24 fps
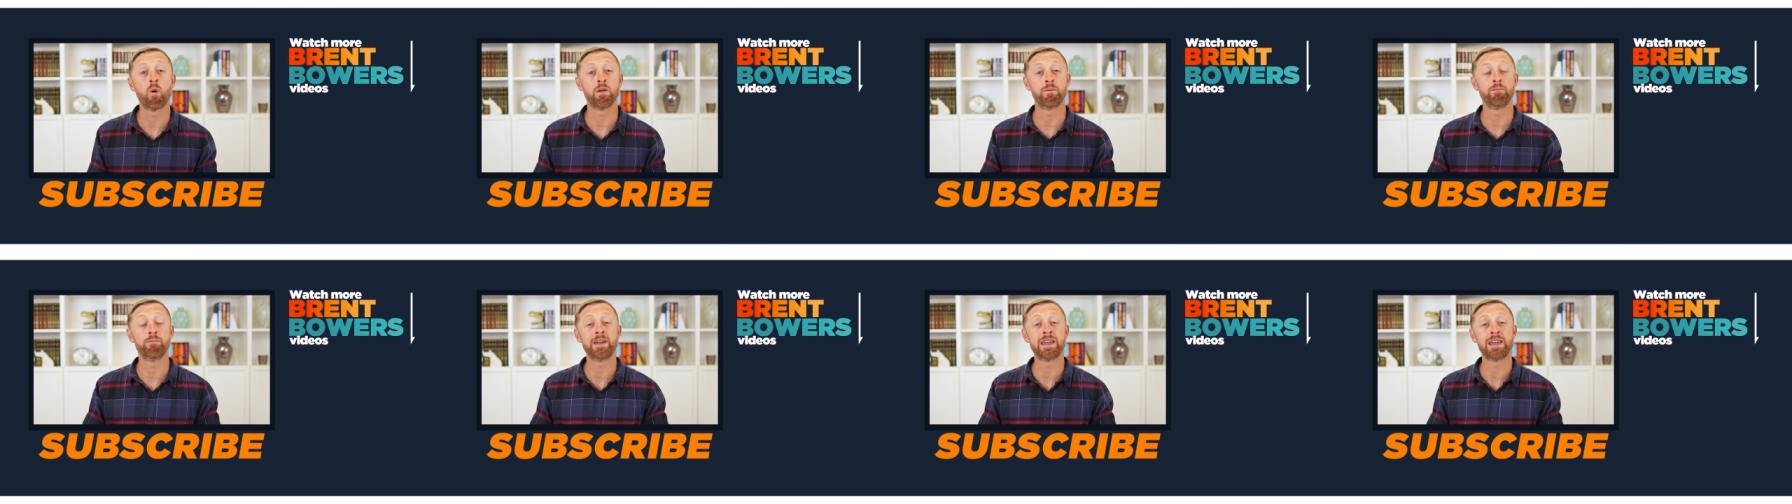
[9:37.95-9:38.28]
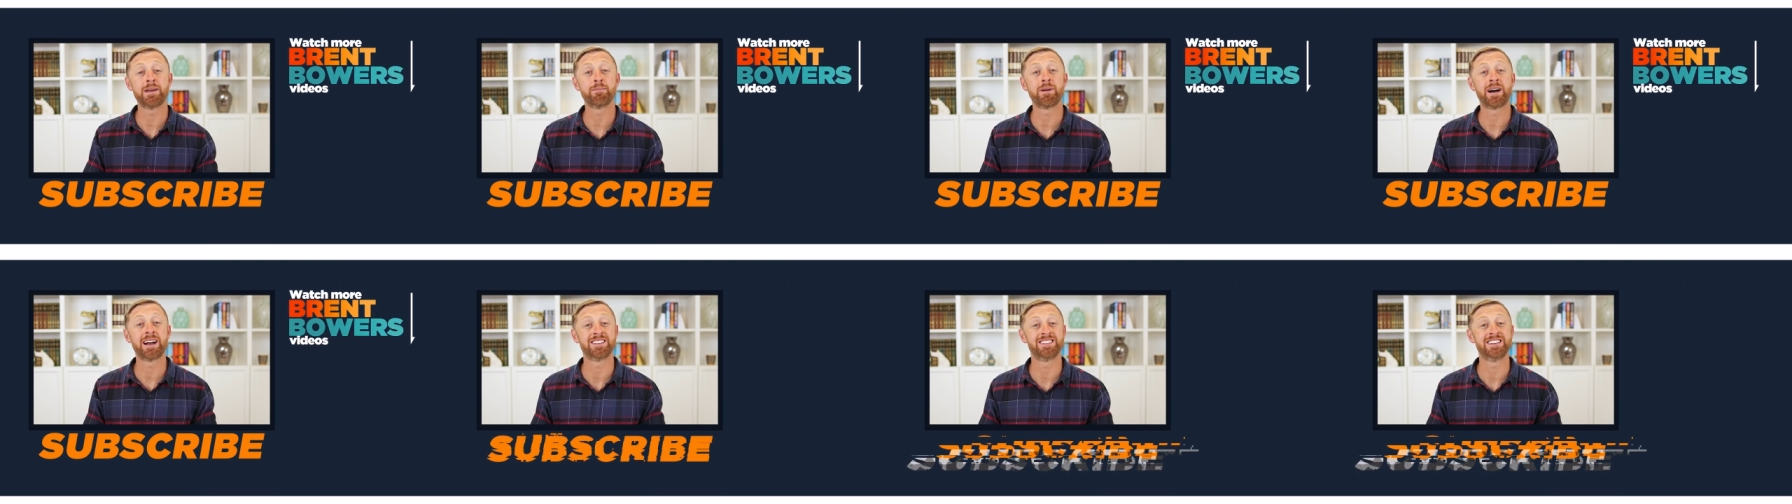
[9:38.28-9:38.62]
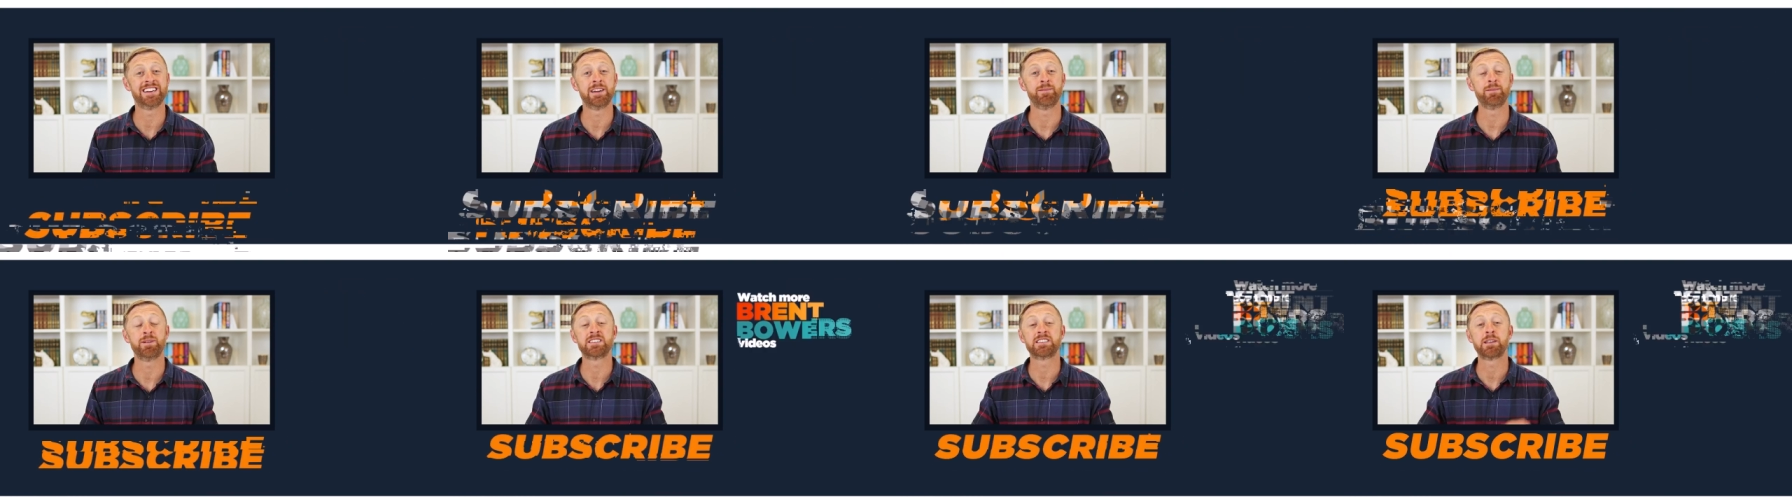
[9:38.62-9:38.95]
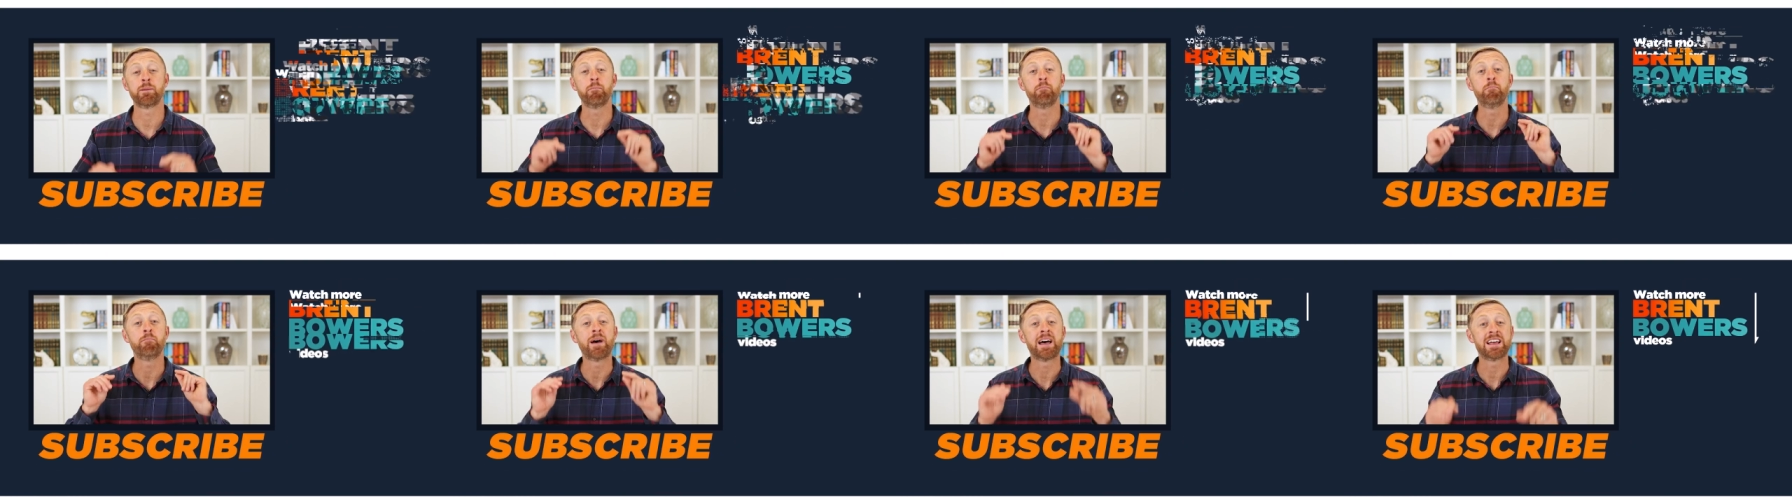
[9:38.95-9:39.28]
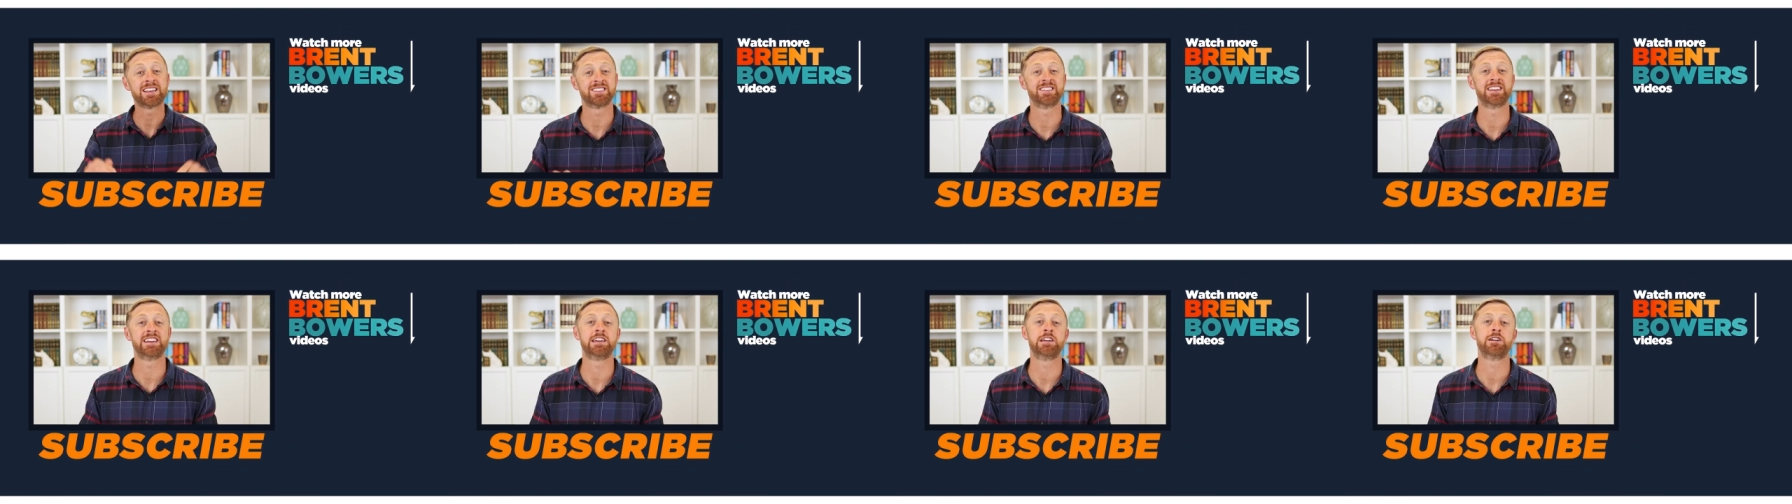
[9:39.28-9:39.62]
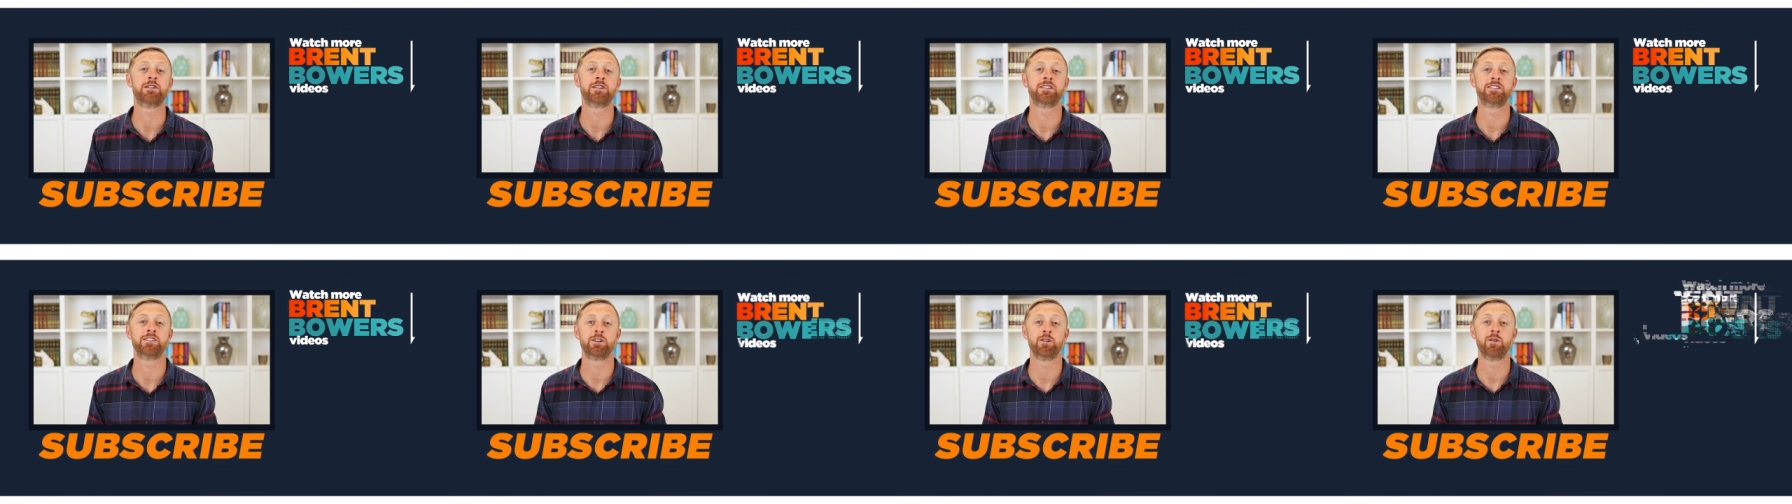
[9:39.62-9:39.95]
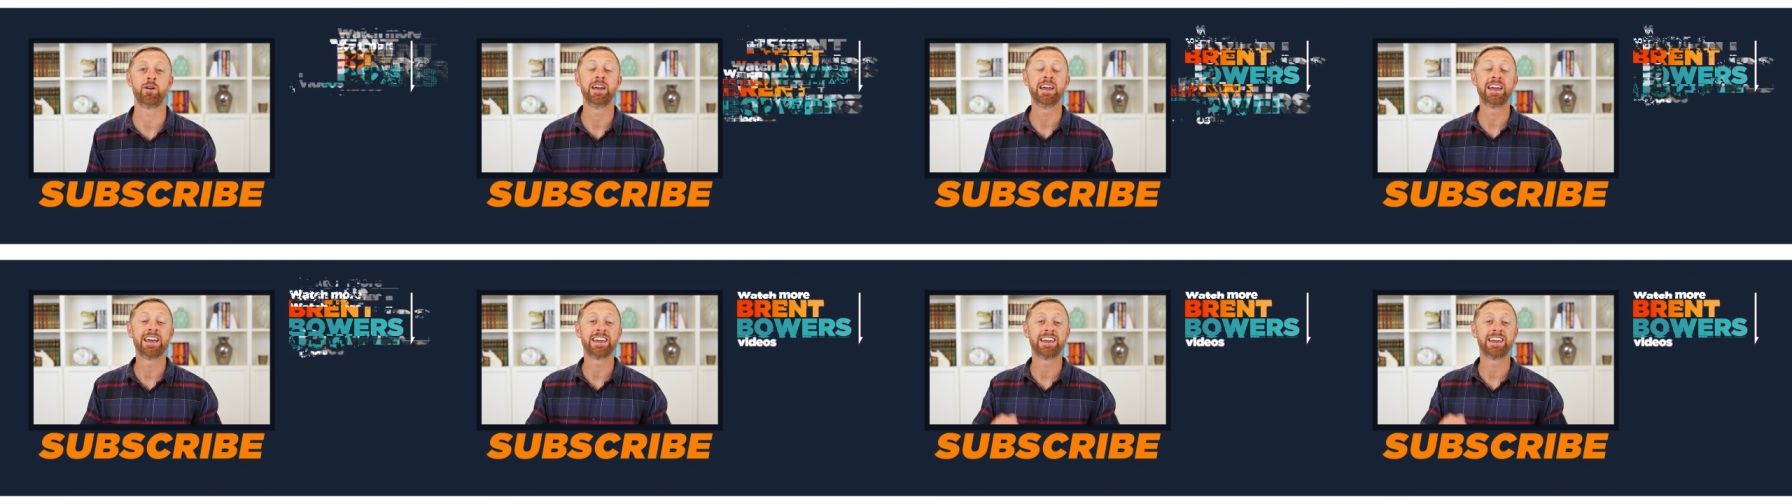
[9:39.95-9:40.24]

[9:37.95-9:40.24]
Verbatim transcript: with me and my team. It's the best thing you can do.